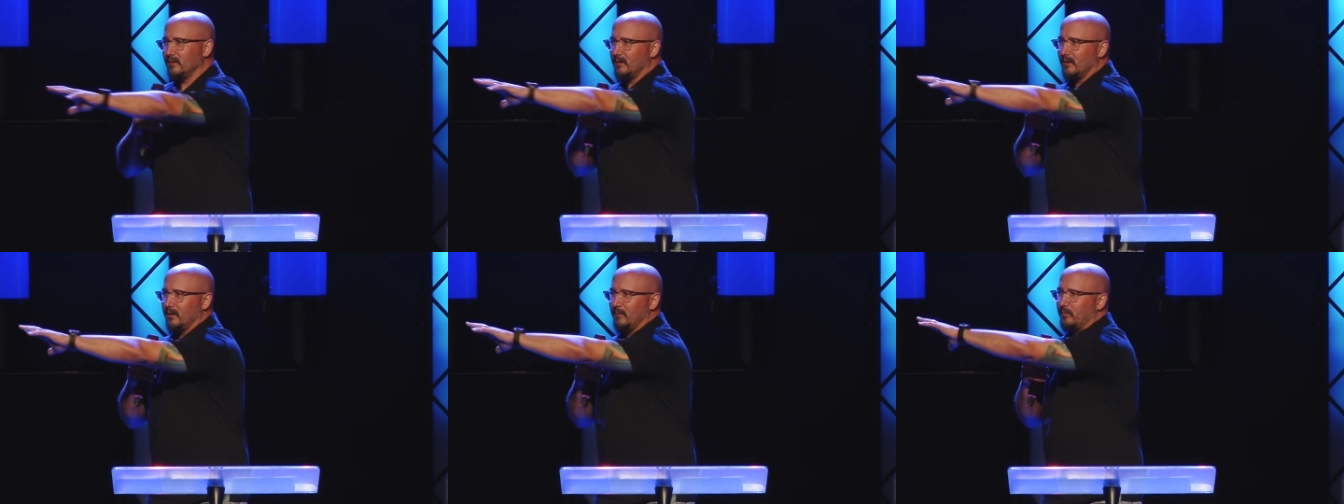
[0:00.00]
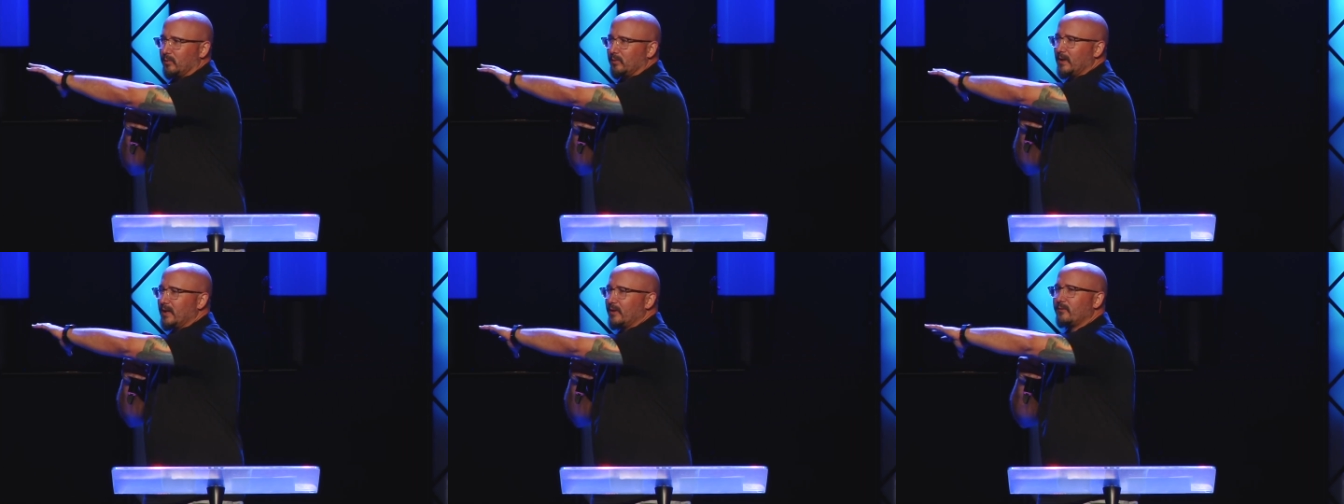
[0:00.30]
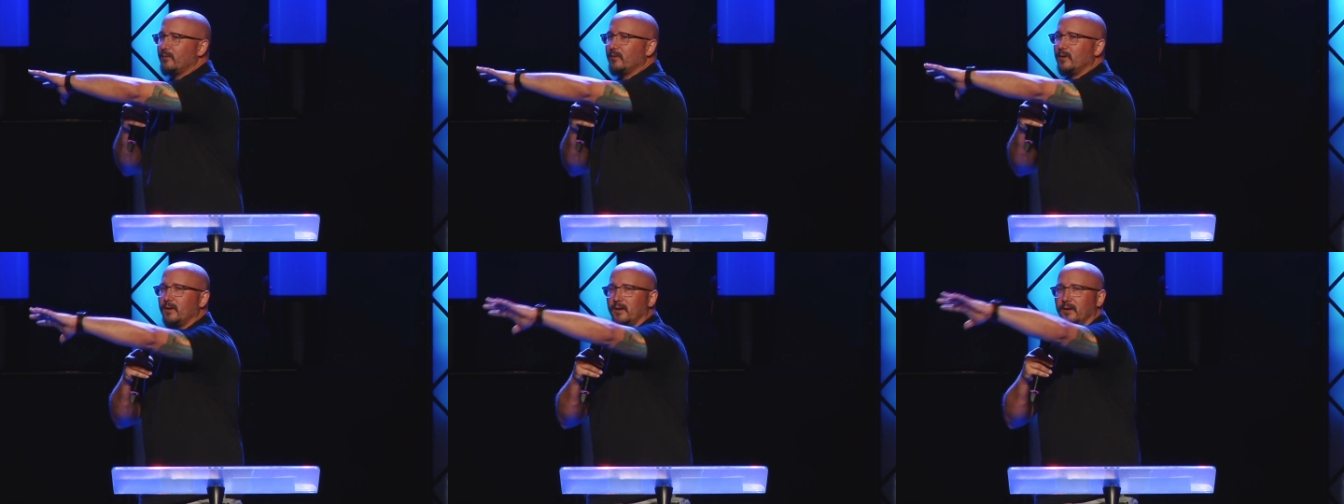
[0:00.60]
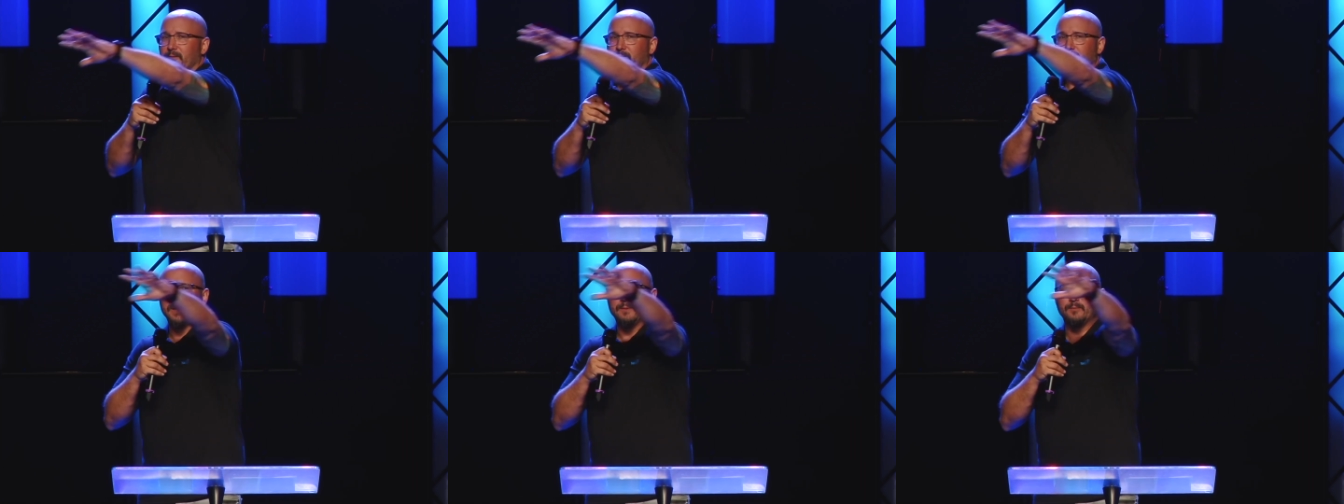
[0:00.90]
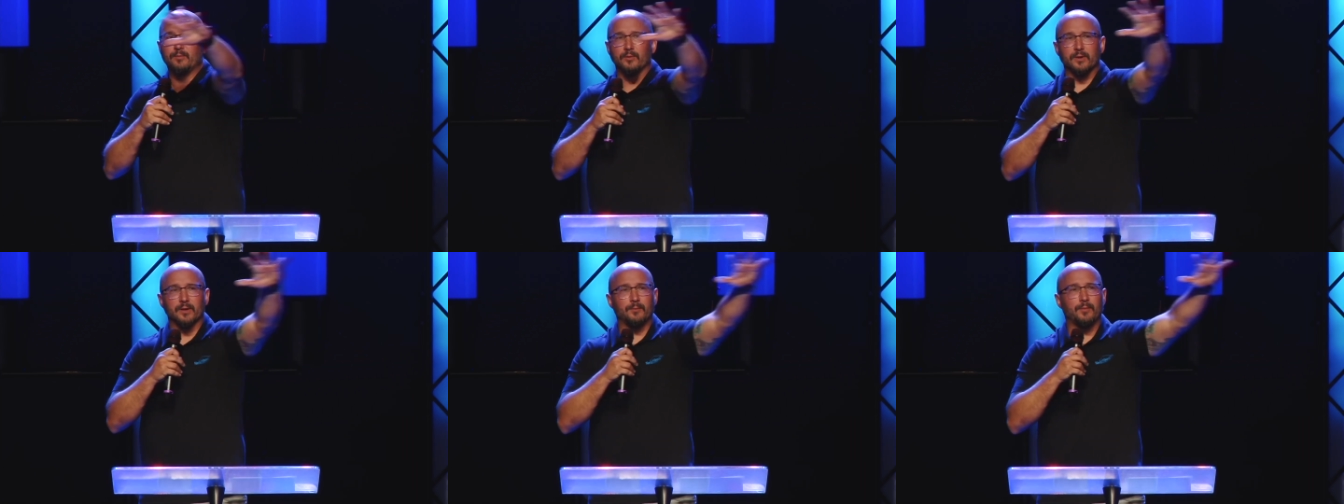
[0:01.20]
a plethora of
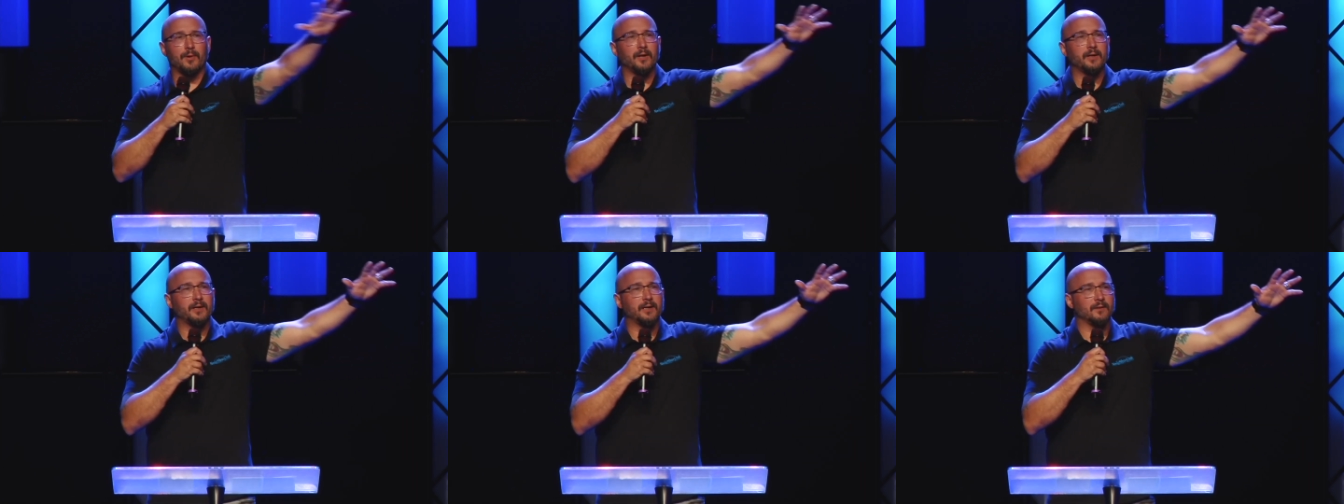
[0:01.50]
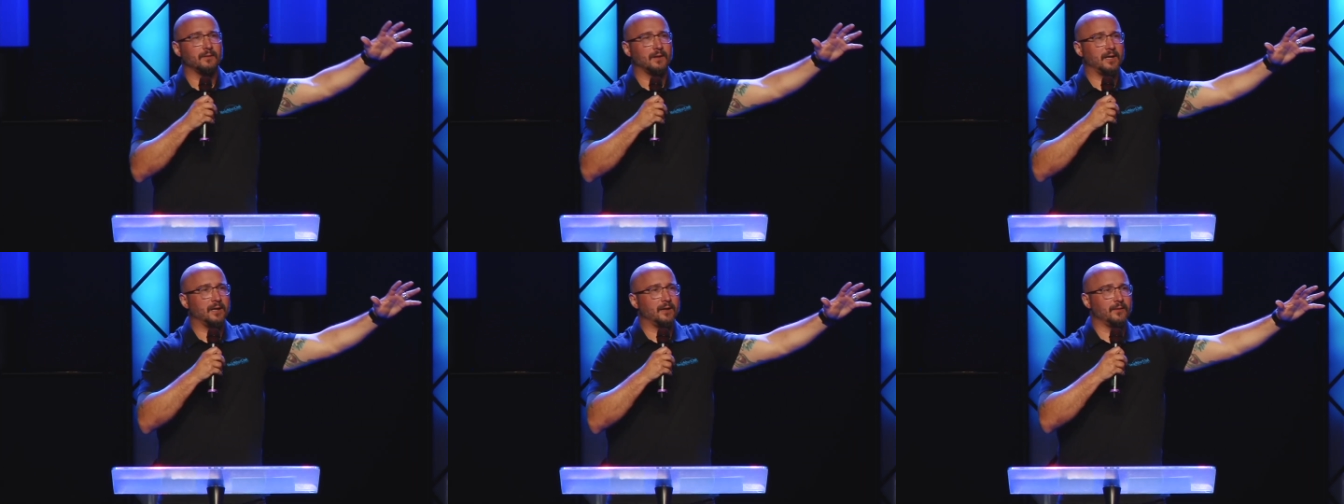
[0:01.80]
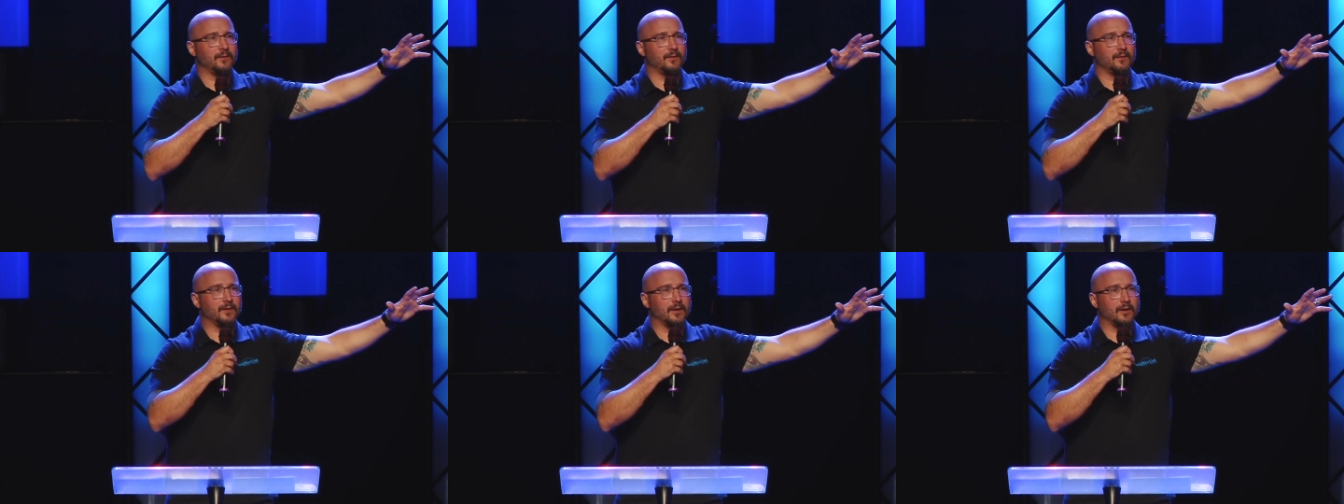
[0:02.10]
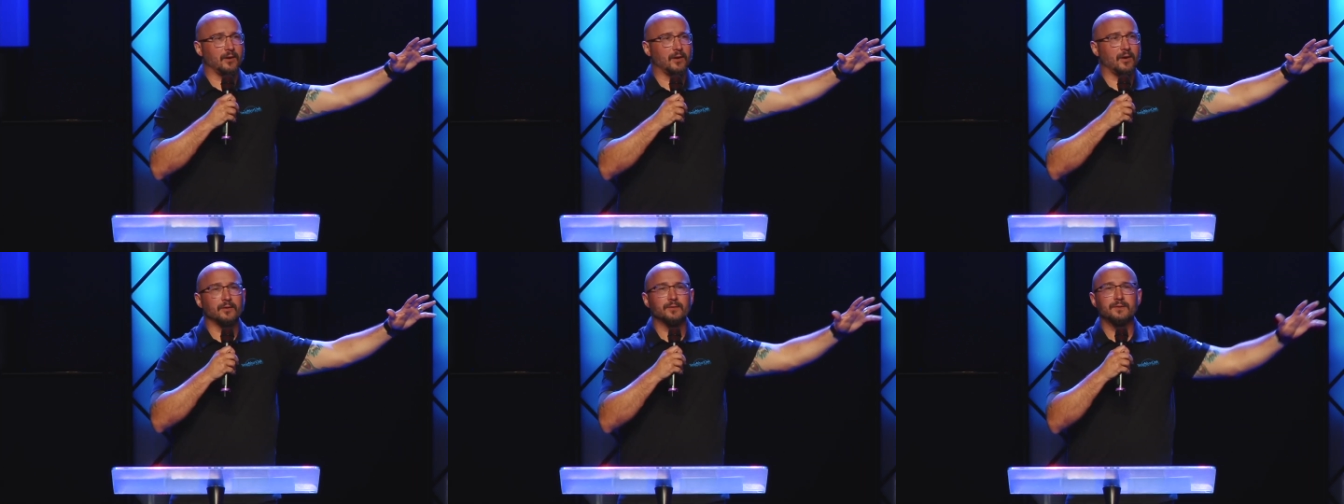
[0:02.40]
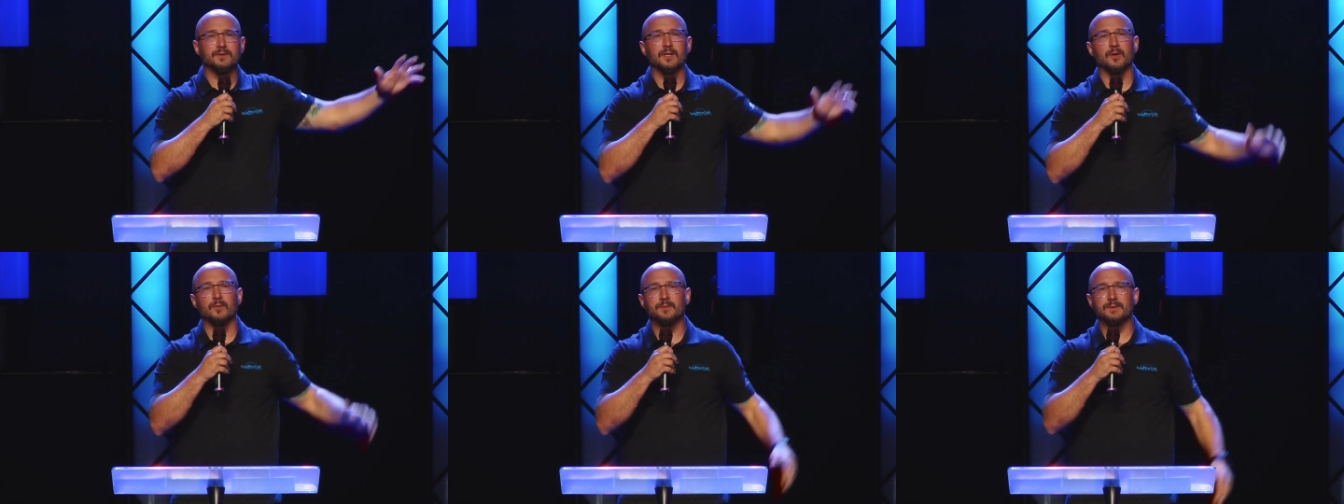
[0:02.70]
people in a parking lot that are all
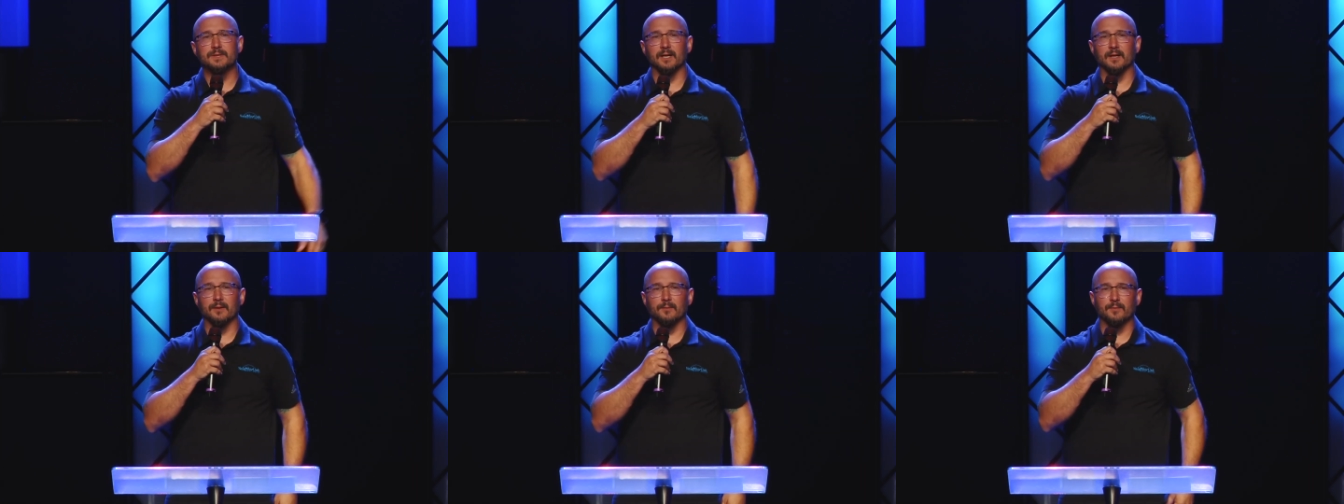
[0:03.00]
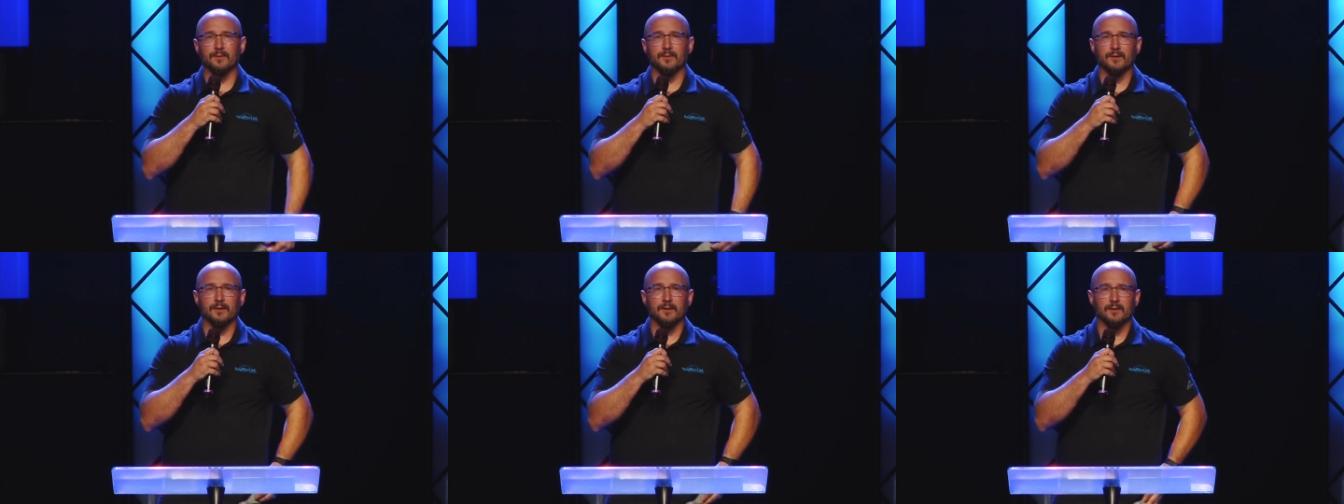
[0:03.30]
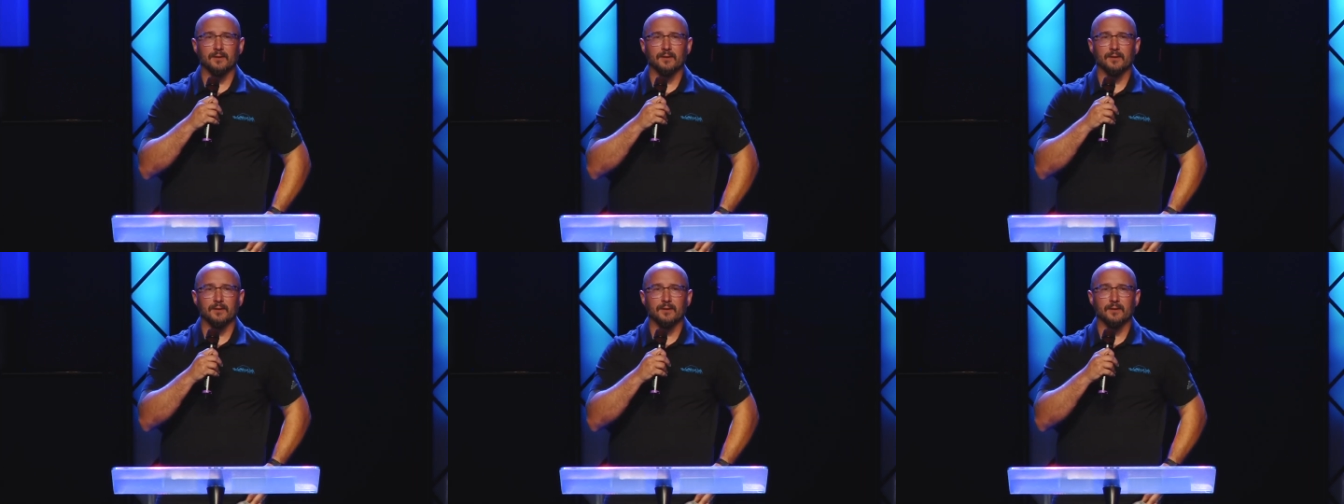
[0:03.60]
doped up